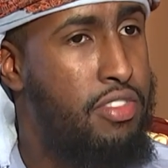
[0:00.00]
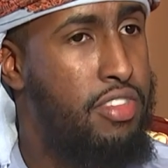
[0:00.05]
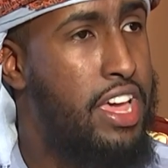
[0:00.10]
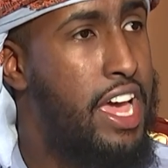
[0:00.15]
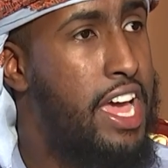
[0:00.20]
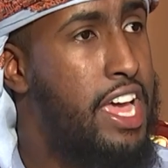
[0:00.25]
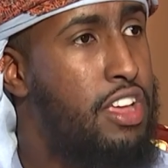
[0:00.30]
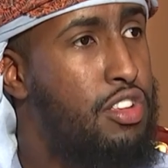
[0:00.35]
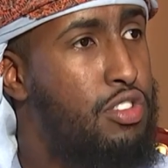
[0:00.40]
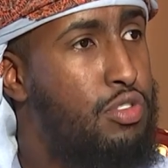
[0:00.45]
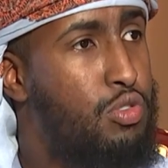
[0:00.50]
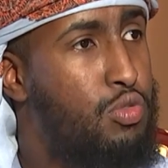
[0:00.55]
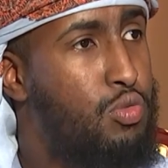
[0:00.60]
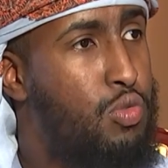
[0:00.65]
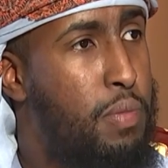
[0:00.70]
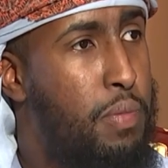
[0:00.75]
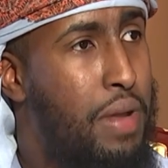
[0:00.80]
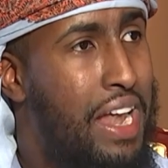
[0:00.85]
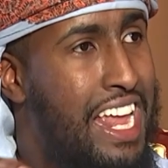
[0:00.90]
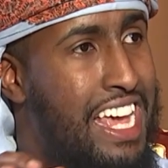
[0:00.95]
The angels
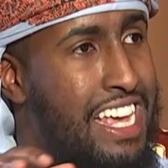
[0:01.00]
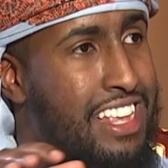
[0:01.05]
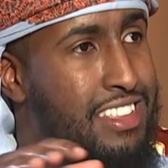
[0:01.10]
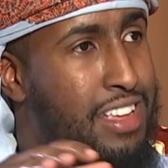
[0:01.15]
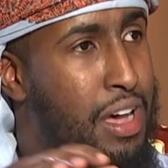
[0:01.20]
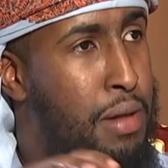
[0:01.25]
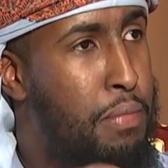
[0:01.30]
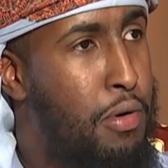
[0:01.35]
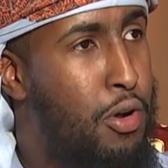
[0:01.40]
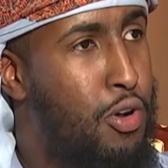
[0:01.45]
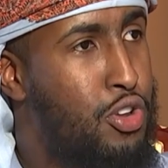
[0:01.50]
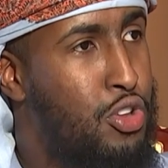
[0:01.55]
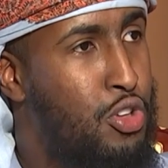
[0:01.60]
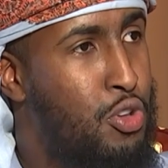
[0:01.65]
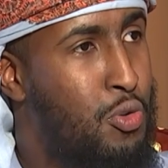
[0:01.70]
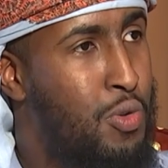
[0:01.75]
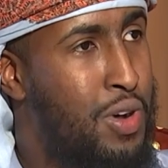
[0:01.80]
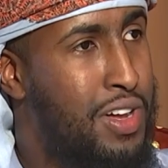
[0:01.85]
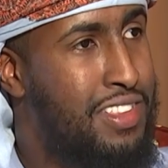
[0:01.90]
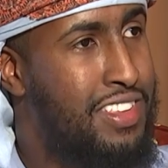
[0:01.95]
will place upon
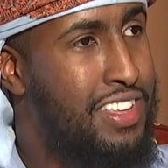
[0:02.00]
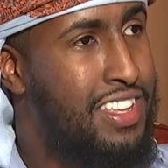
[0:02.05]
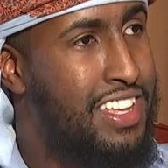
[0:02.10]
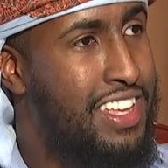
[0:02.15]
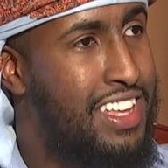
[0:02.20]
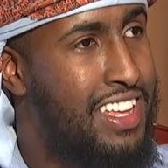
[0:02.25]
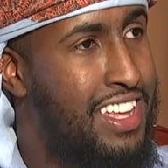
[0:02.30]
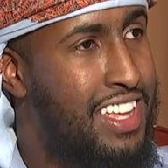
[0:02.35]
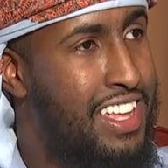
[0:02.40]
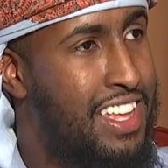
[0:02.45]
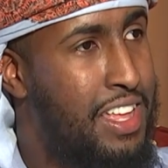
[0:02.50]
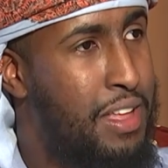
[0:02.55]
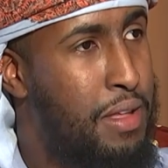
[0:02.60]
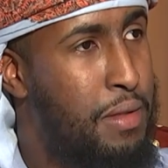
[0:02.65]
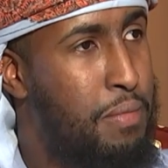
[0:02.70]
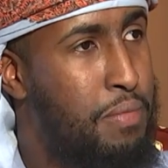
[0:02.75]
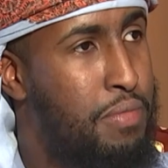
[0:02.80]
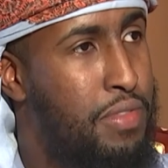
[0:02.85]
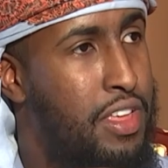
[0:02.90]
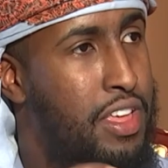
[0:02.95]
you what?
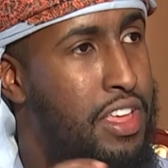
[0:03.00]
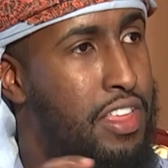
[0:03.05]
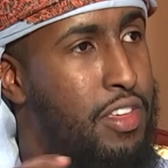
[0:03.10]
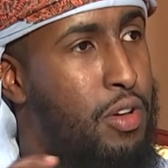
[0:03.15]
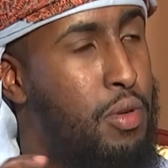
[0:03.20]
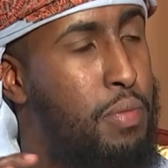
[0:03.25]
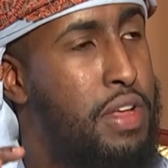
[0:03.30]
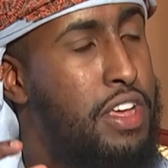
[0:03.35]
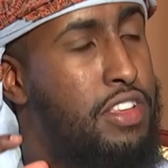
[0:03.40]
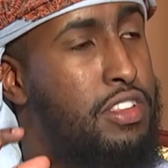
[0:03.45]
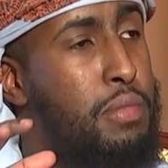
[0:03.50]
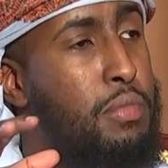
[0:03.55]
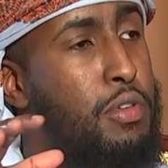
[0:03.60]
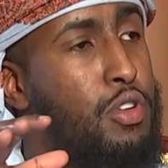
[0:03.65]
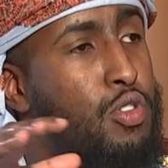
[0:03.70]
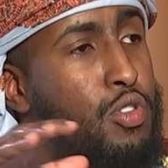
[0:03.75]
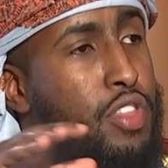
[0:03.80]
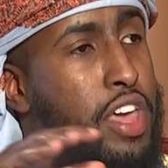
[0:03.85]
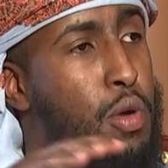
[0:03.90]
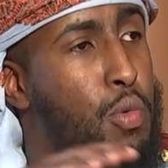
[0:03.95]
They will place
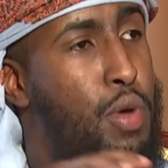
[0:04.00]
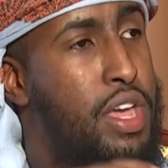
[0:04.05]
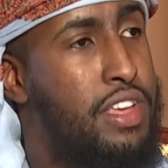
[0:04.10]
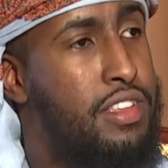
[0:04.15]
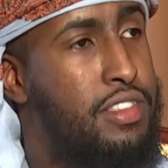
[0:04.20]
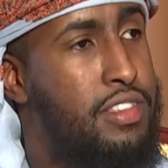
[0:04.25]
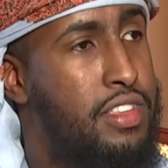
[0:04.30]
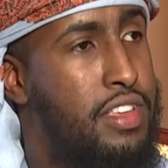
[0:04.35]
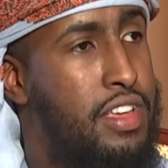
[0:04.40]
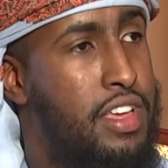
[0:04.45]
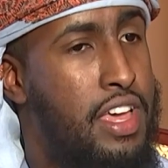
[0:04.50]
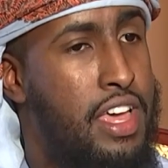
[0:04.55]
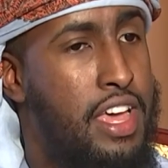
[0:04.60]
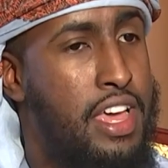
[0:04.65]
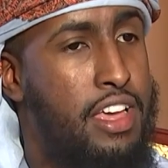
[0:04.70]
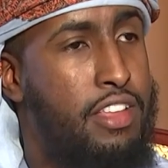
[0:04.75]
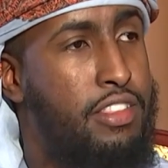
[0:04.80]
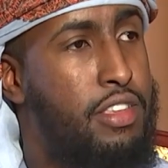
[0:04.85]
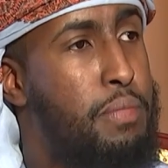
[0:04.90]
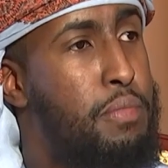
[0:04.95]
upon you their wings
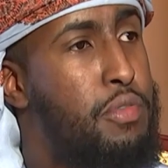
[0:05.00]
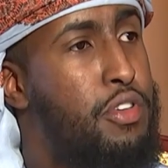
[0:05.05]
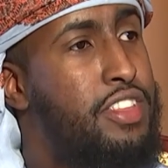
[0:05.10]
to